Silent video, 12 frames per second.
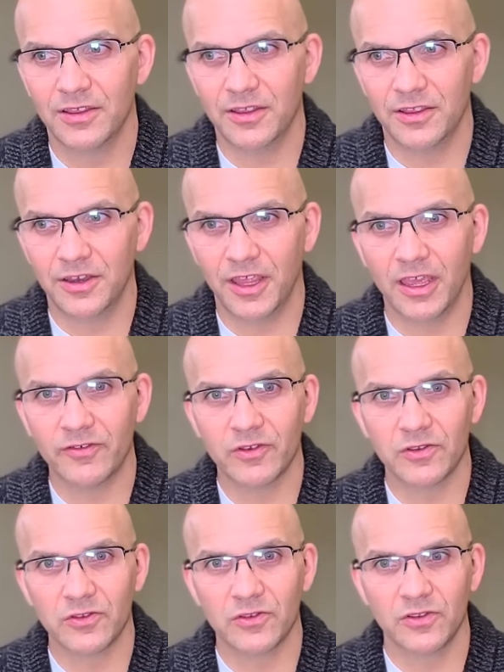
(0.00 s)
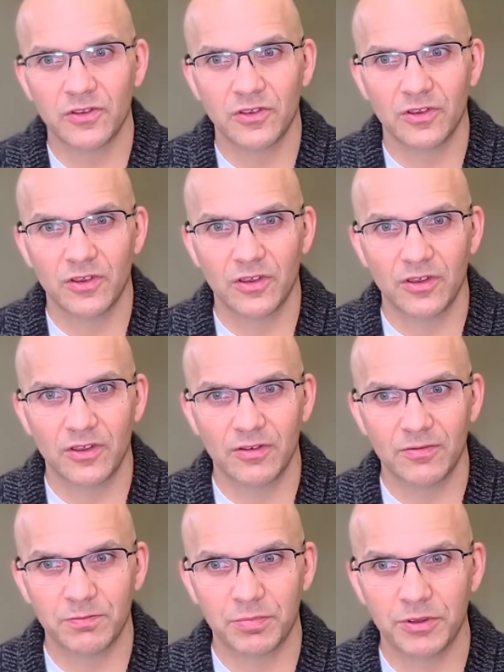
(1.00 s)
and have us
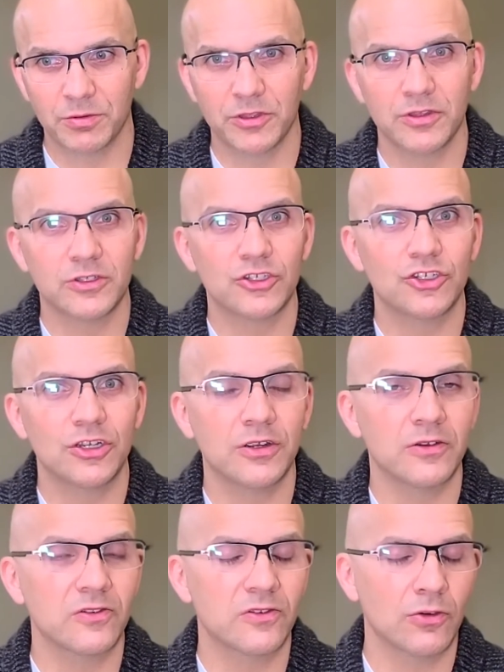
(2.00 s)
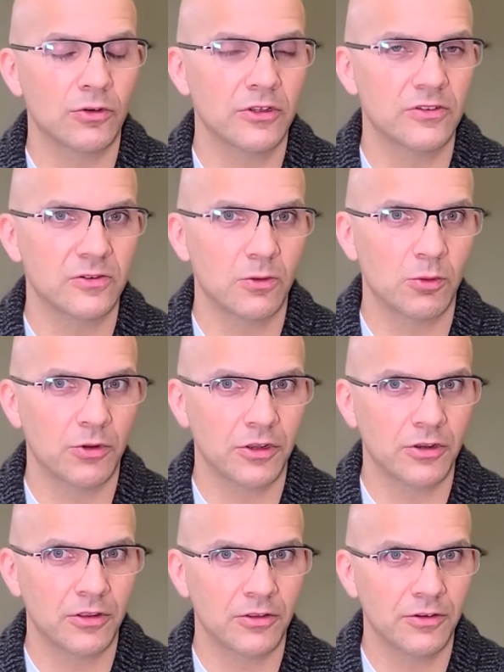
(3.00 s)
be able to share stories with one
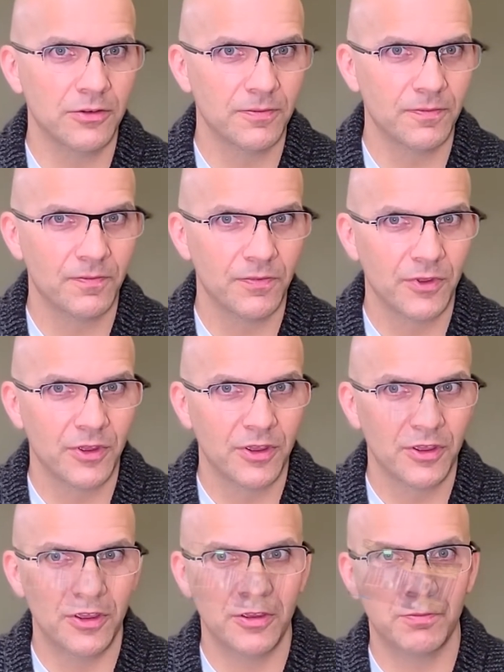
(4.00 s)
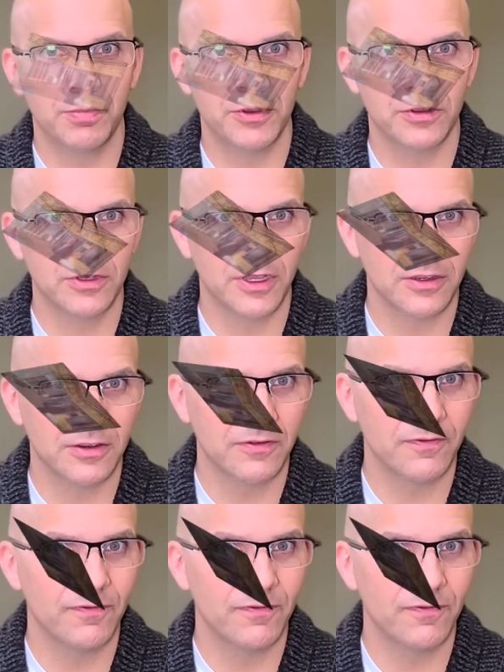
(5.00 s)
another and build on